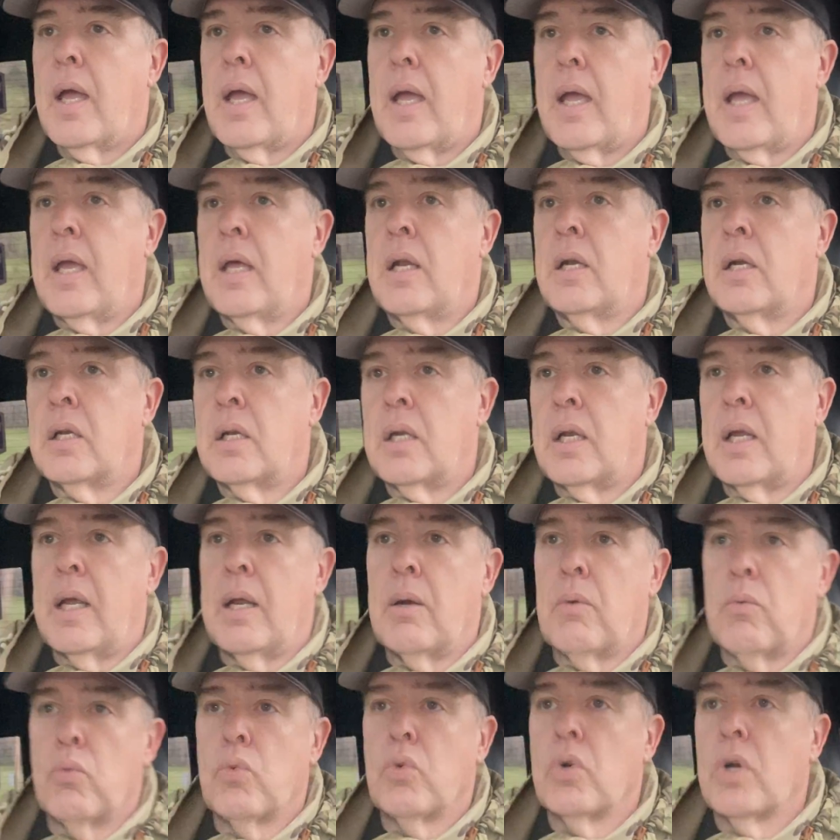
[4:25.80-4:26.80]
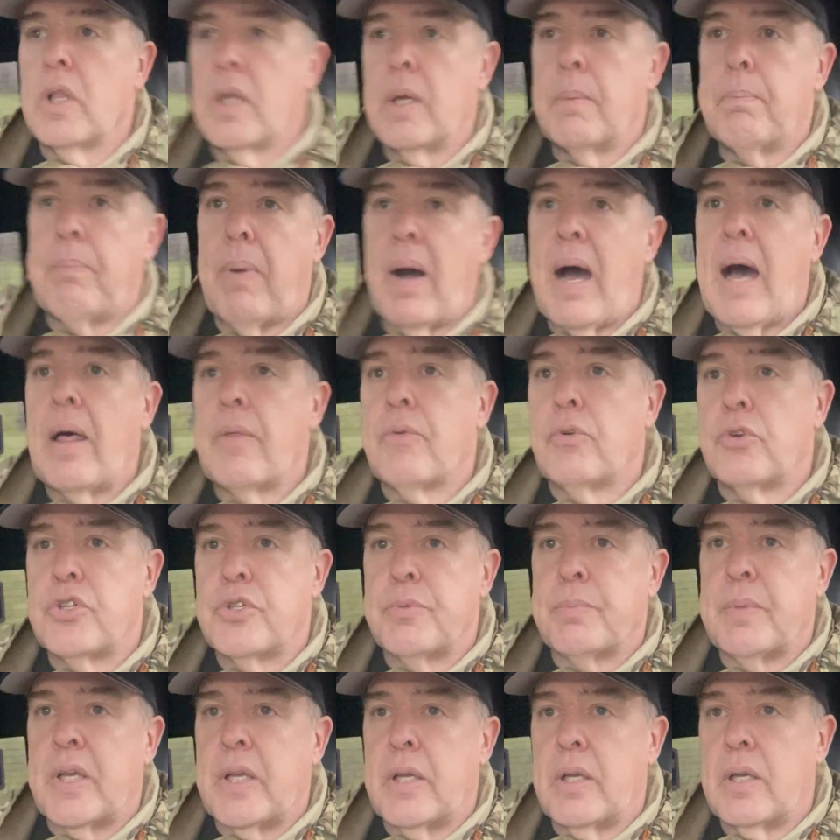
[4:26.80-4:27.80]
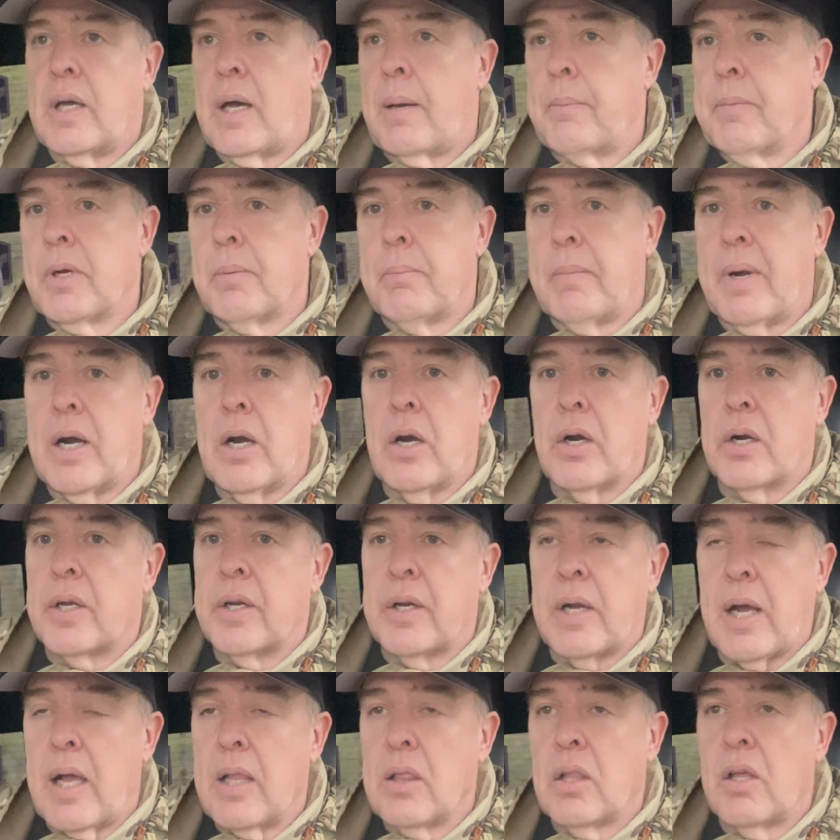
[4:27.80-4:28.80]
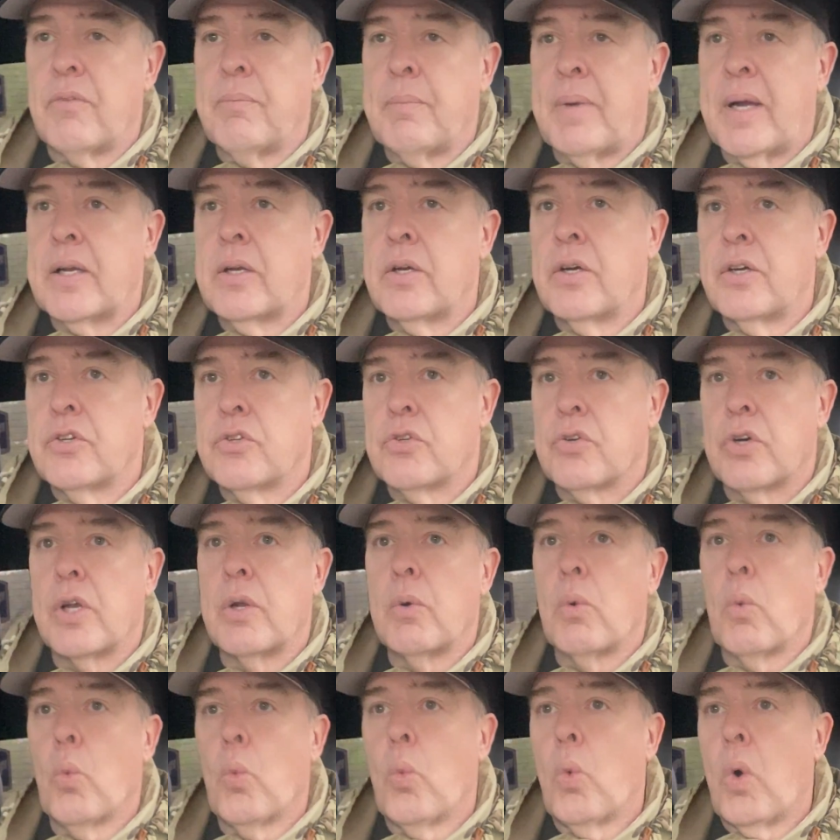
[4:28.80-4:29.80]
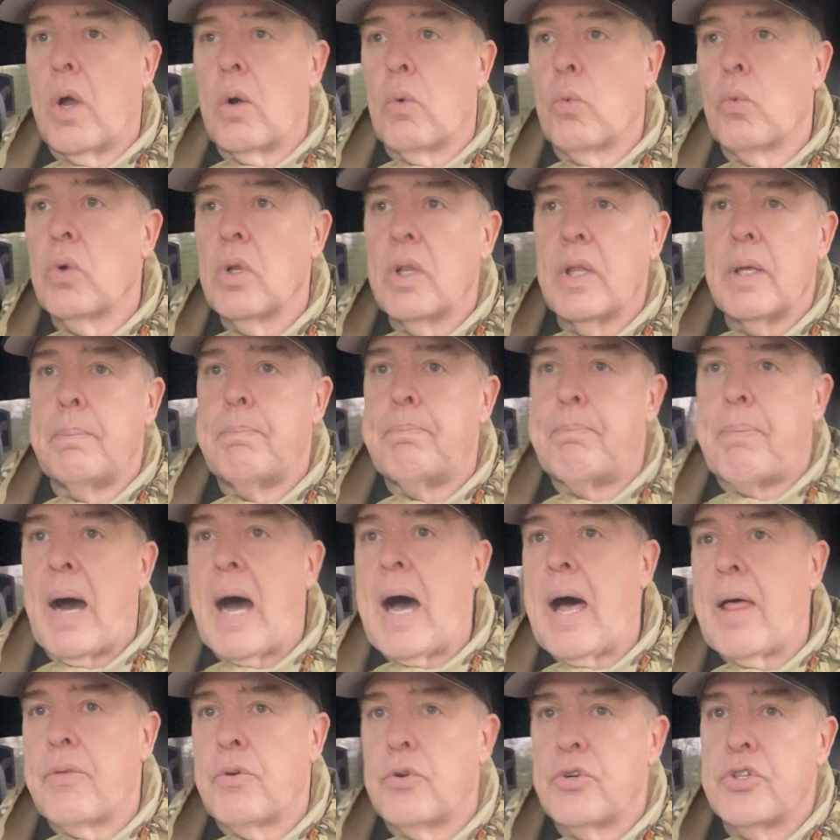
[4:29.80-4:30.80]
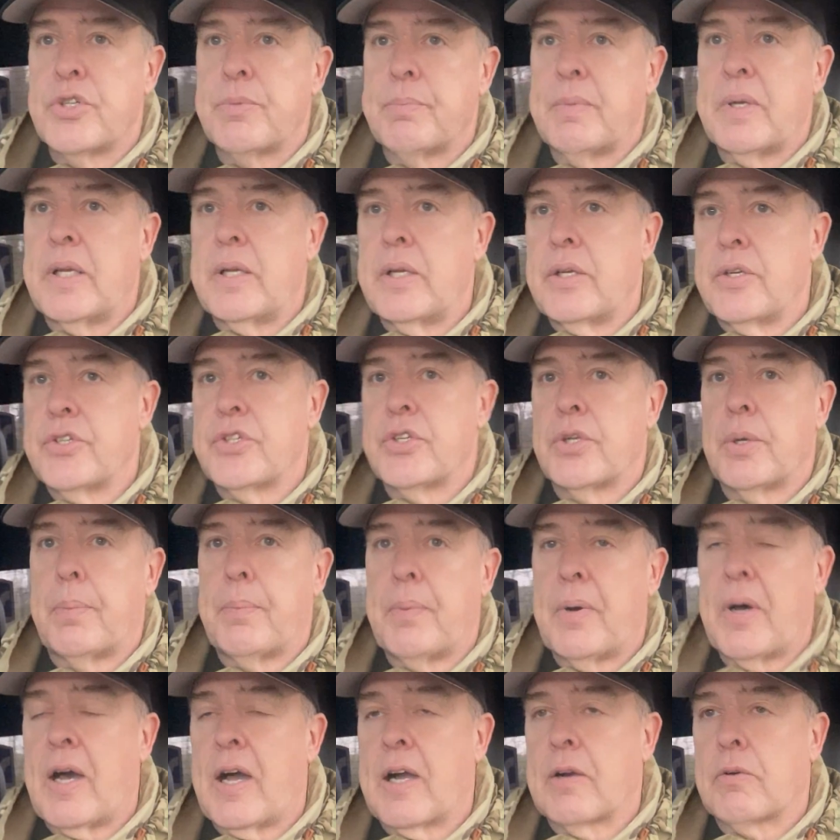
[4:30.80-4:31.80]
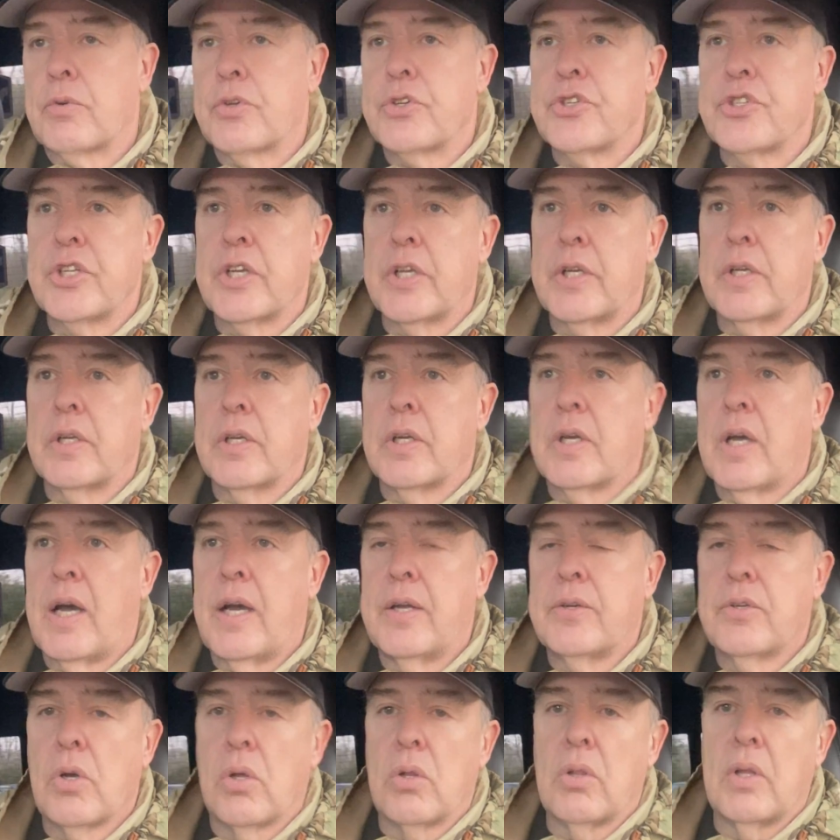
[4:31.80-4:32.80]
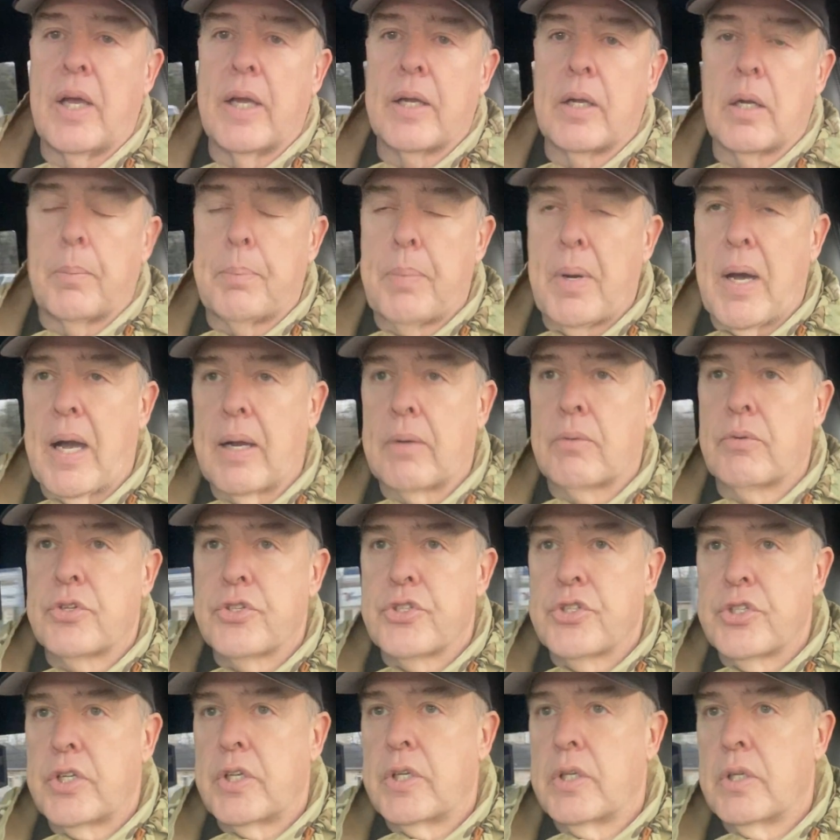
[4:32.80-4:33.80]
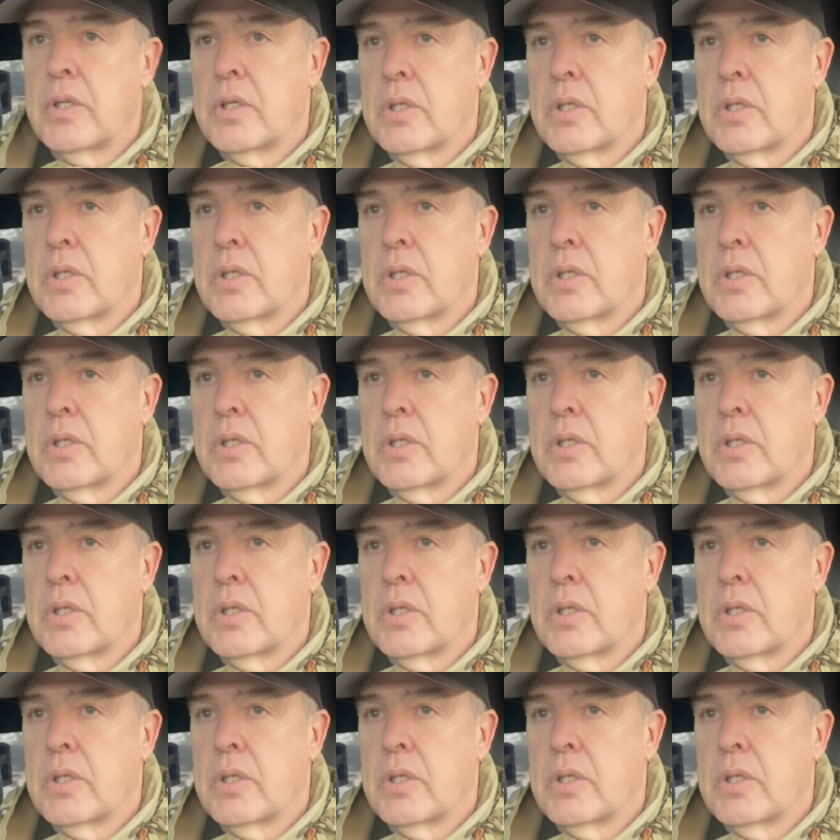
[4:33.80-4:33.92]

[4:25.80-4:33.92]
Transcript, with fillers: And it really bothers me. I'm an American. I love my country. What really bothers me is hypocrisy. I don't like hypocrisy.